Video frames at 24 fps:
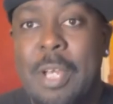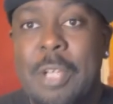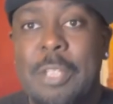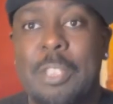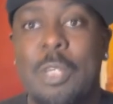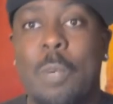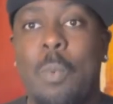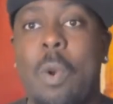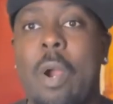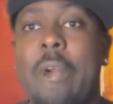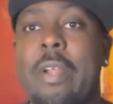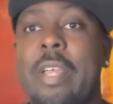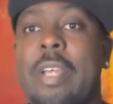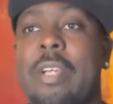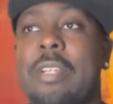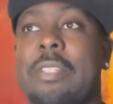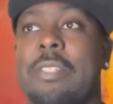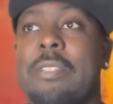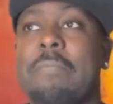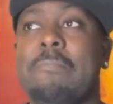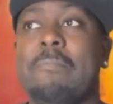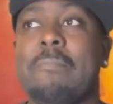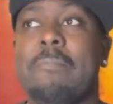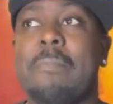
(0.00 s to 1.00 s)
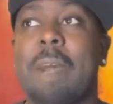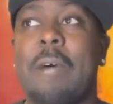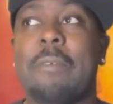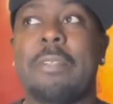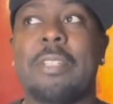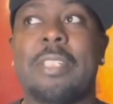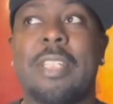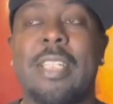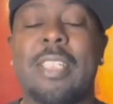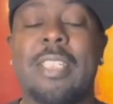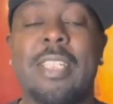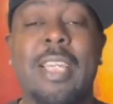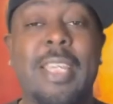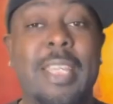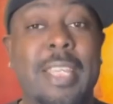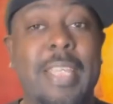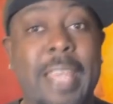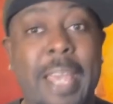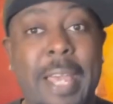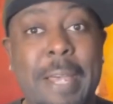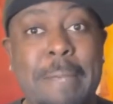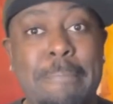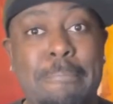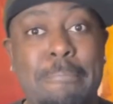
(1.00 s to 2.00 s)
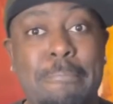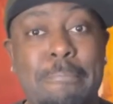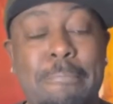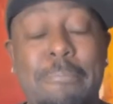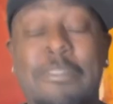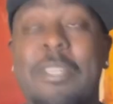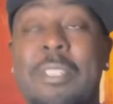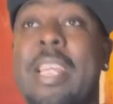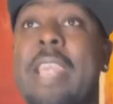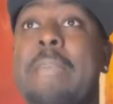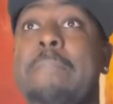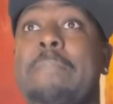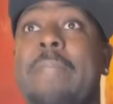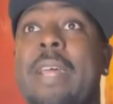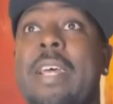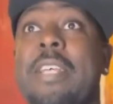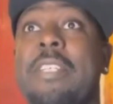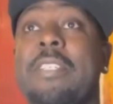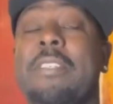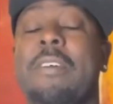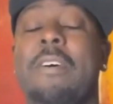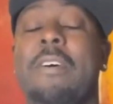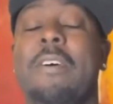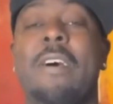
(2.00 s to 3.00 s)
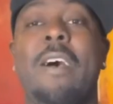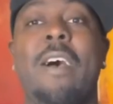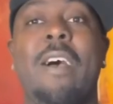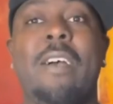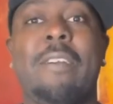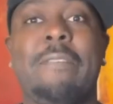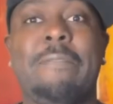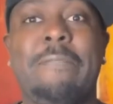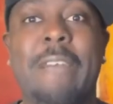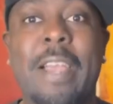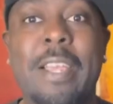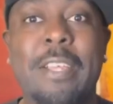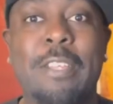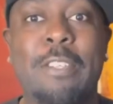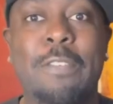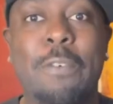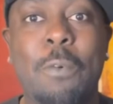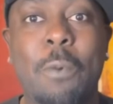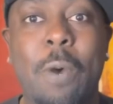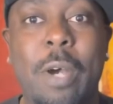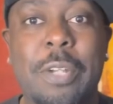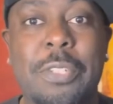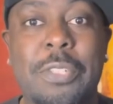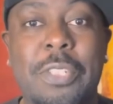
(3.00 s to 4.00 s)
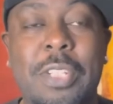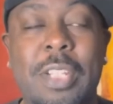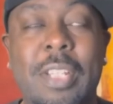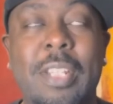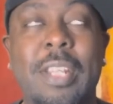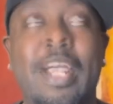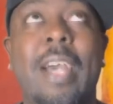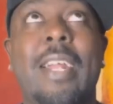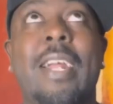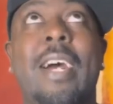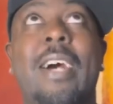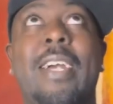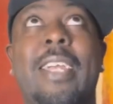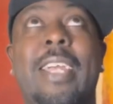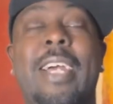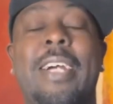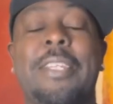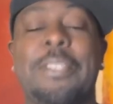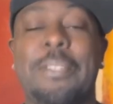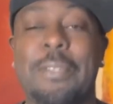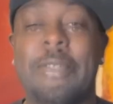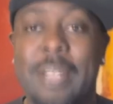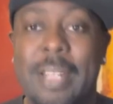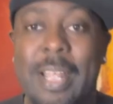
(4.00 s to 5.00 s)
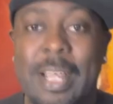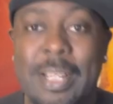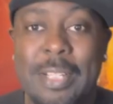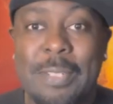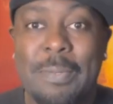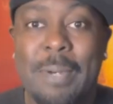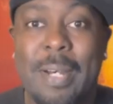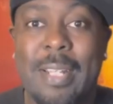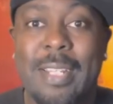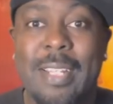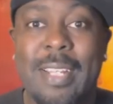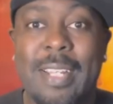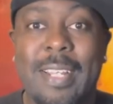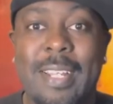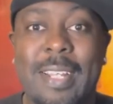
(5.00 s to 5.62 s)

So Warriors, I want to say take care. Stay blessed. Thanks for watching. And I'll catch you in the next one.